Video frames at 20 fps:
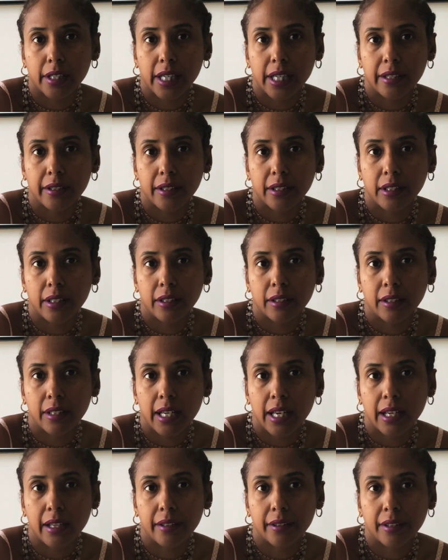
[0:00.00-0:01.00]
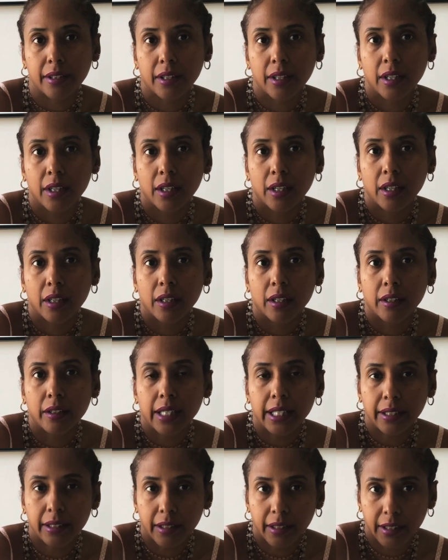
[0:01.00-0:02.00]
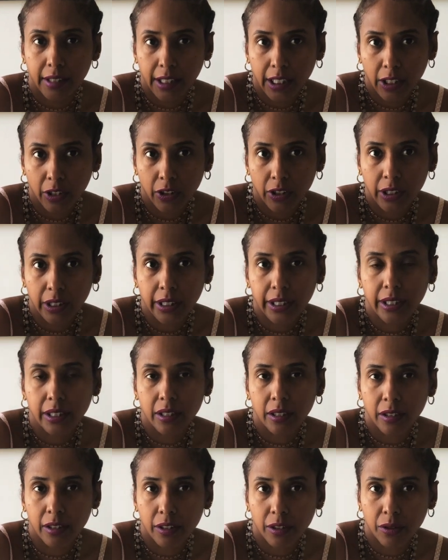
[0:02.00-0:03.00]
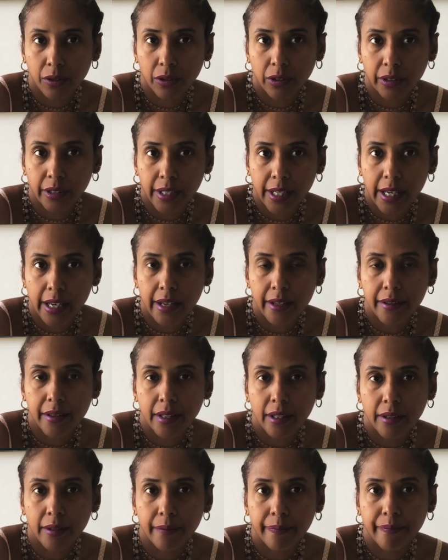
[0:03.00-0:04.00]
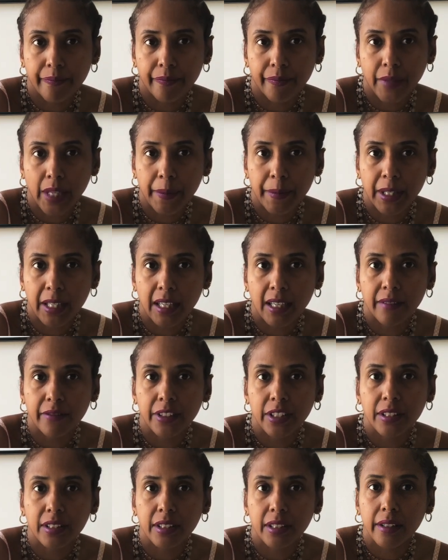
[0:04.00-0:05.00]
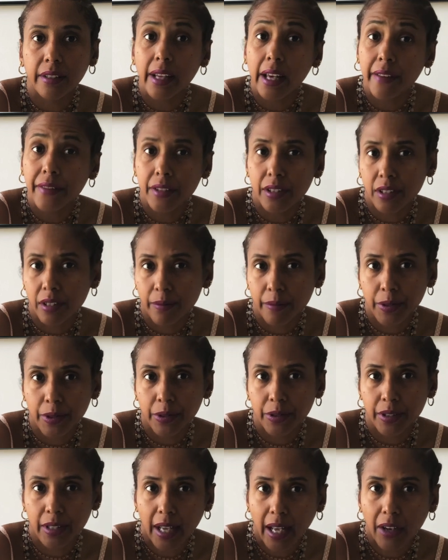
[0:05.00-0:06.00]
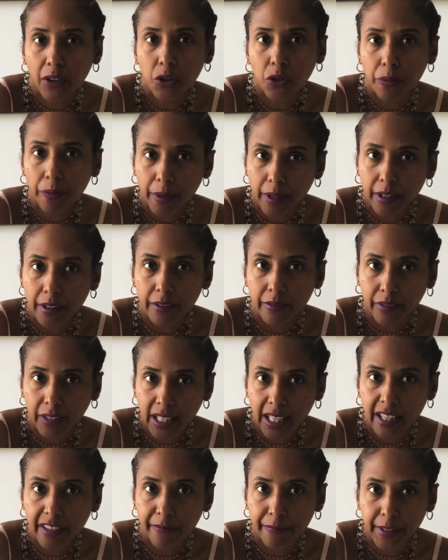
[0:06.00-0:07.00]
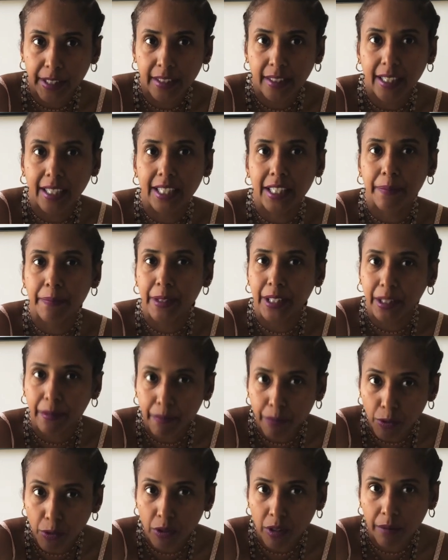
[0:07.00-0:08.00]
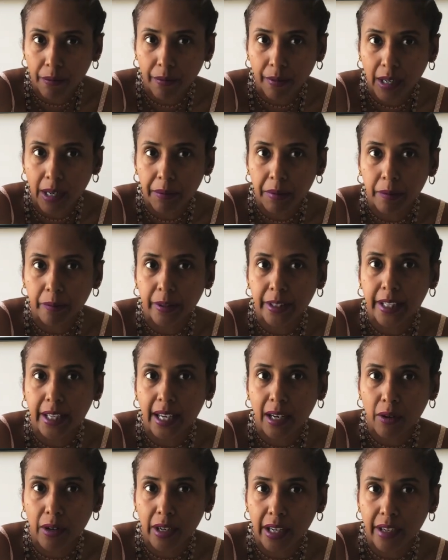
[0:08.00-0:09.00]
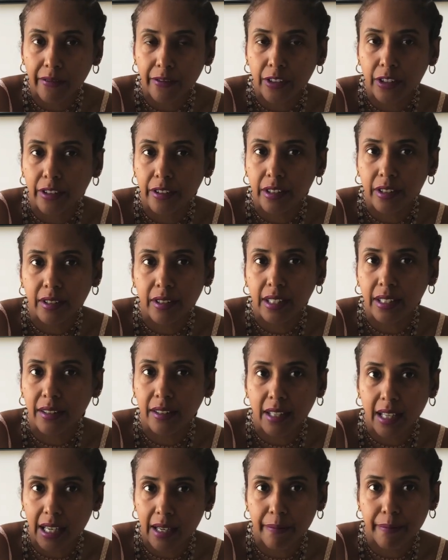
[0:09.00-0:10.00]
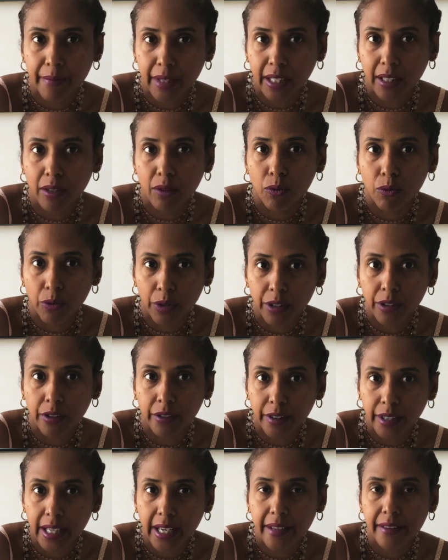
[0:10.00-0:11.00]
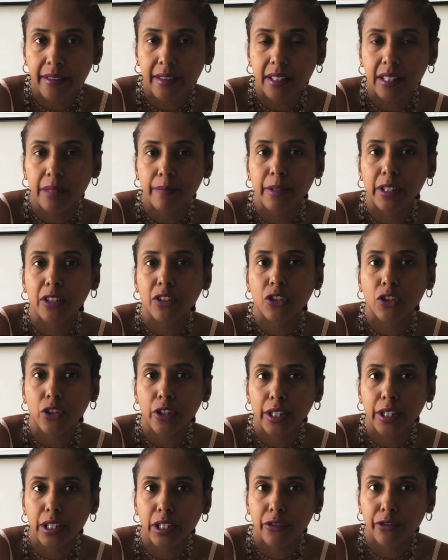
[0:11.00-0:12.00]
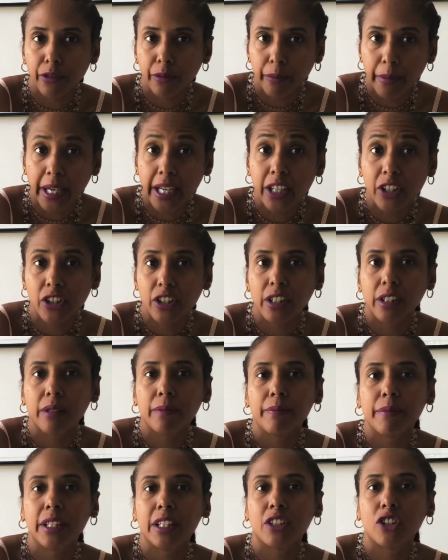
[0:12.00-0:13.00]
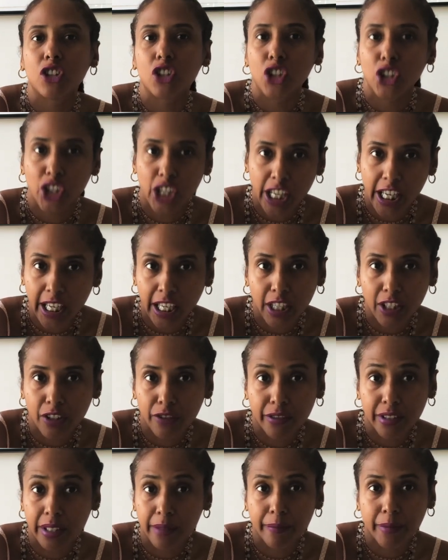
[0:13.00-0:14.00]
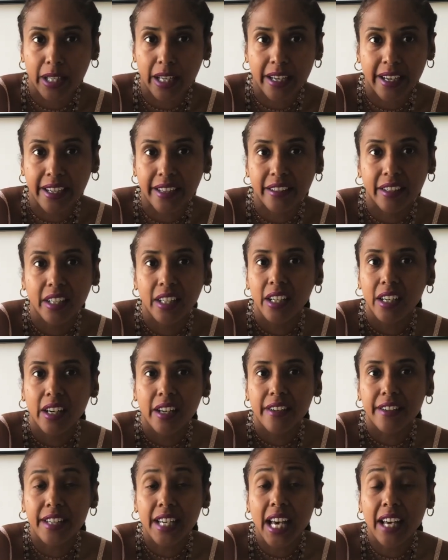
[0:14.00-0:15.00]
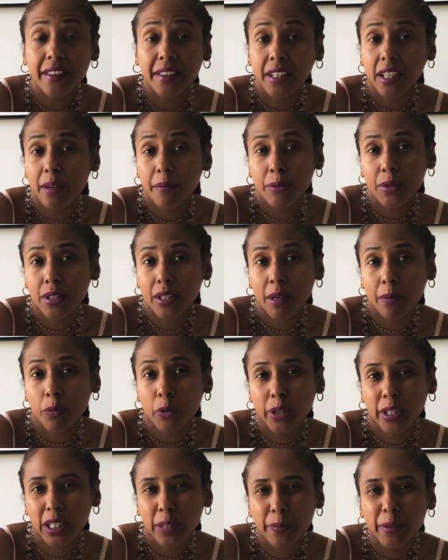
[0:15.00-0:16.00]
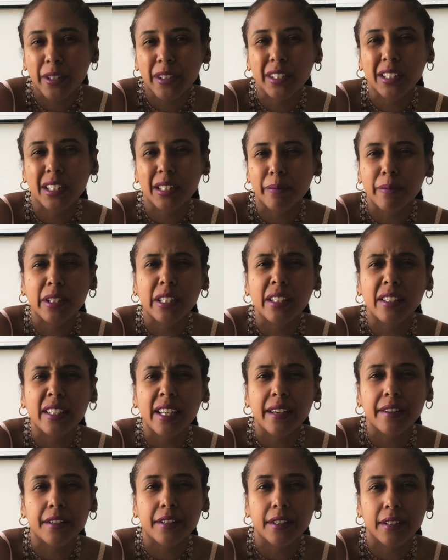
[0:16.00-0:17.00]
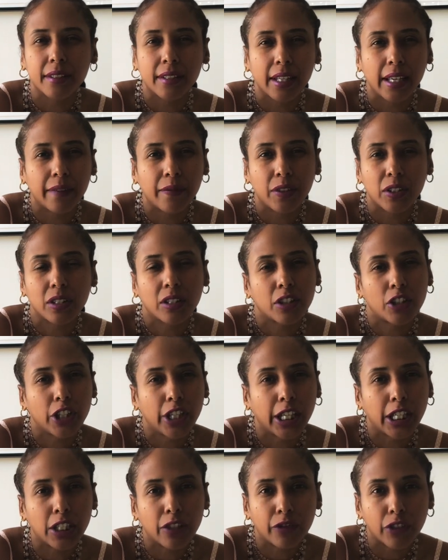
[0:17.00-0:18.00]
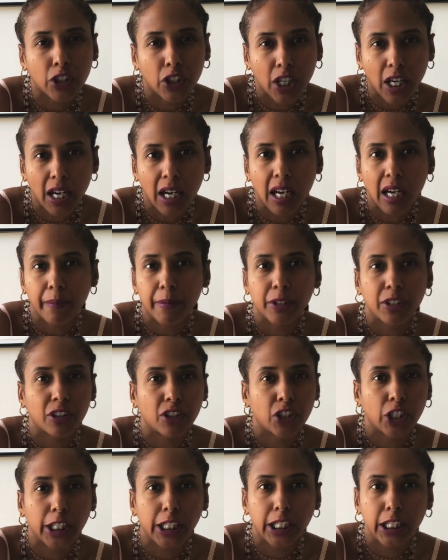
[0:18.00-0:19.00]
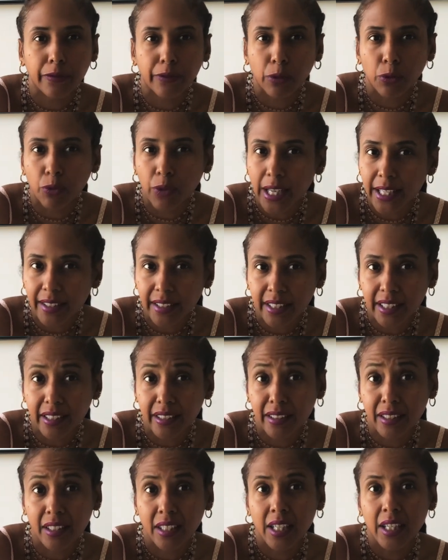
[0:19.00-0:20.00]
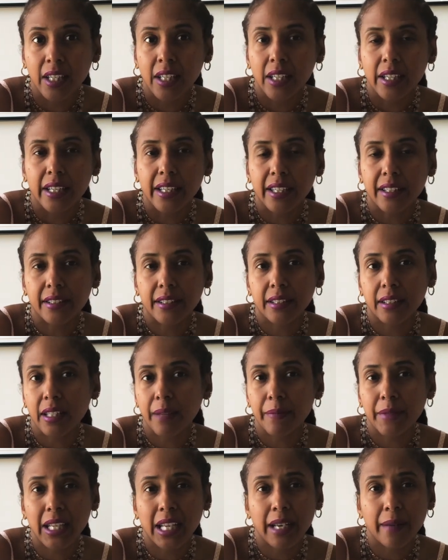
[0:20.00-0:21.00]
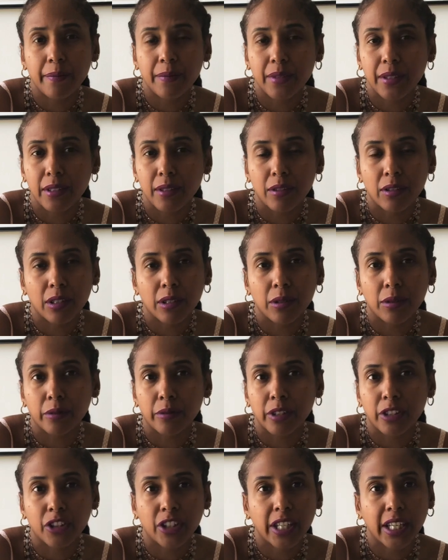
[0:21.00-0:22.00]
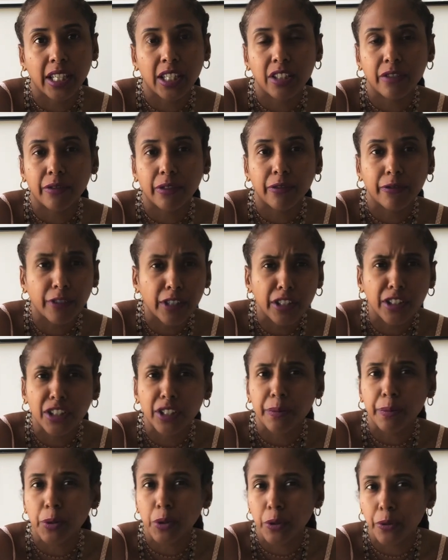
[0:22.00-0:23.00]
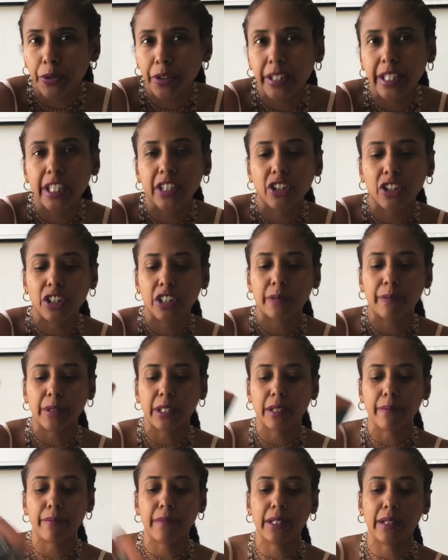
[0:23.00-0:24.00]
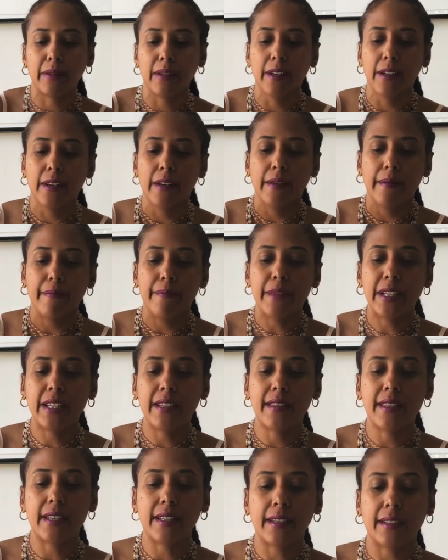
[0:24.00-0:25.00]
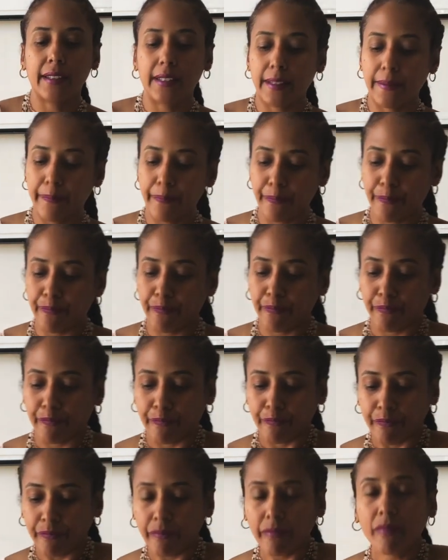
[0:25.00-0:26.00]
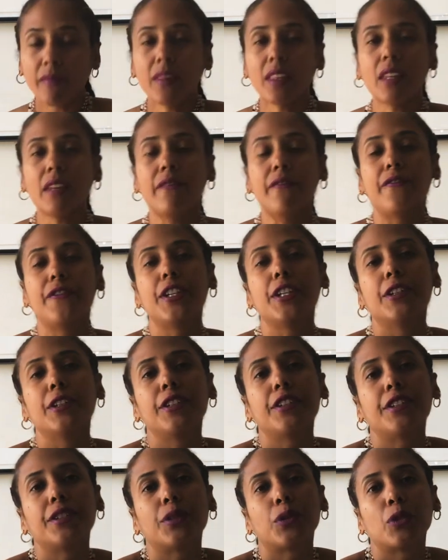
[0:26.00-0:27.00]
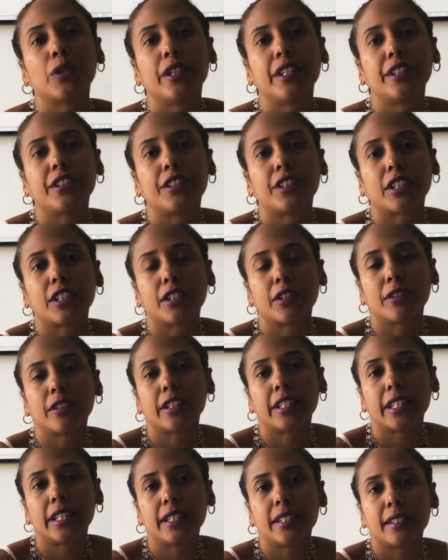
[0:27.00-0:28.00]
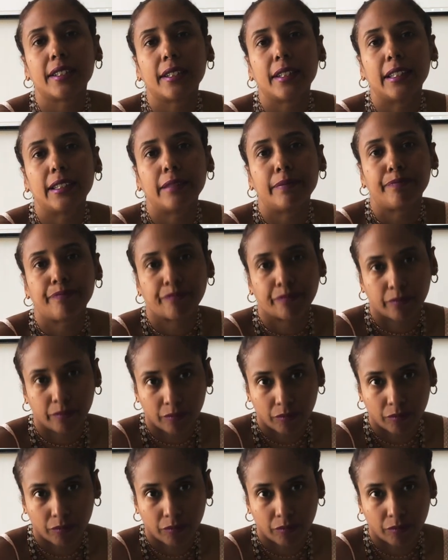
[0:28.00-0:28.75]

Death is not necessarily a literal death. Um, I mean, obviously, death is the most natural part of life besides being born, probably. However, this does not mean real death. This means transformation, it means change of some kind. Death comes up, we experience many deaths in life. It's the change of a job, it's the change of a residence, it's sometimes, you know, the change of a friendship or a relationship. It can mean many things. Fears or insecurities. Um,